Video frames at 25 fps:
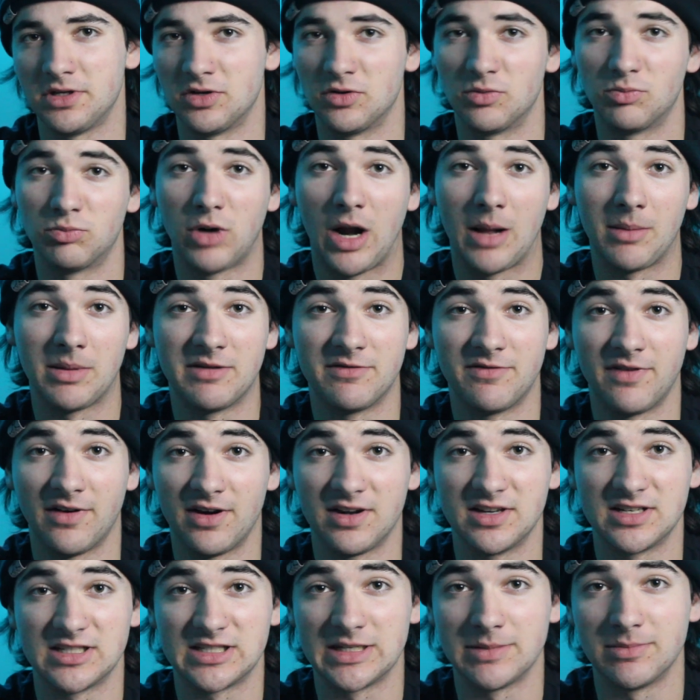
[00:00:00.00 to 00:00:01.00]
you're probably
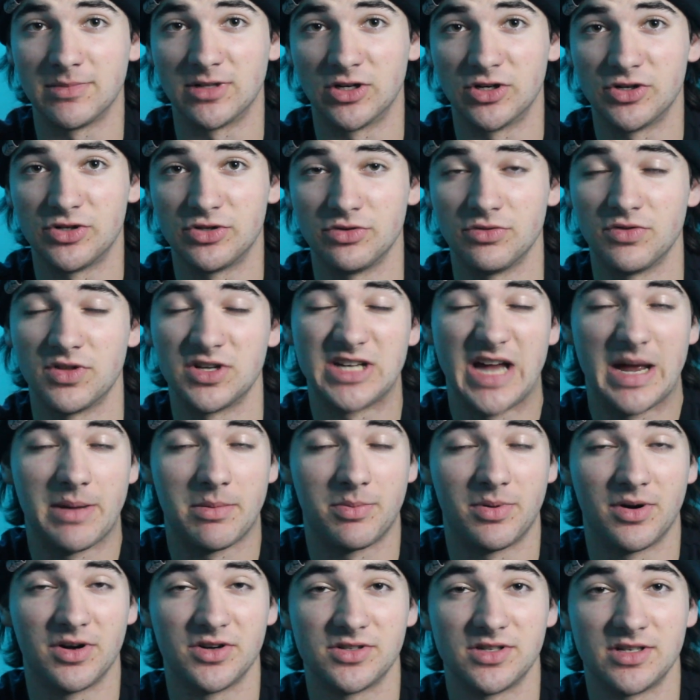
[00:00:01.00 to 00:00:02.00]
very similar to the type
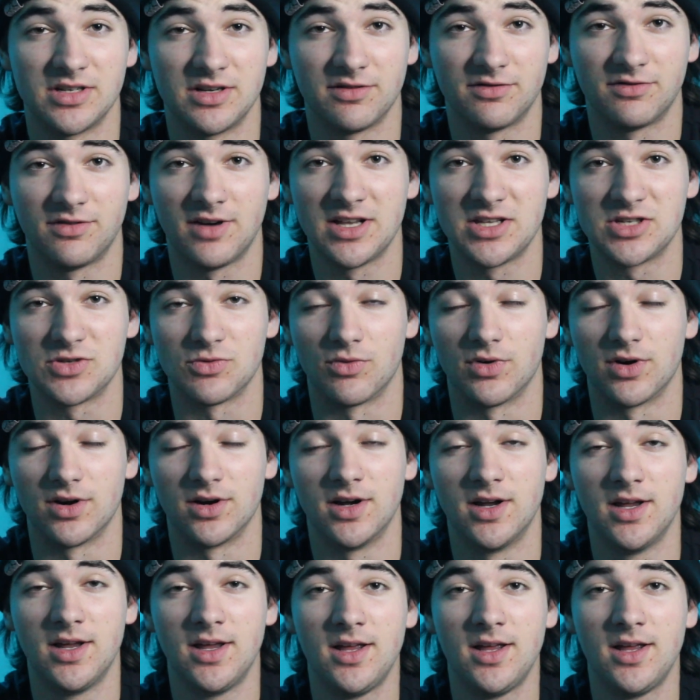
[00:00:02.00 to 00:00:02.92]
of person your friends were.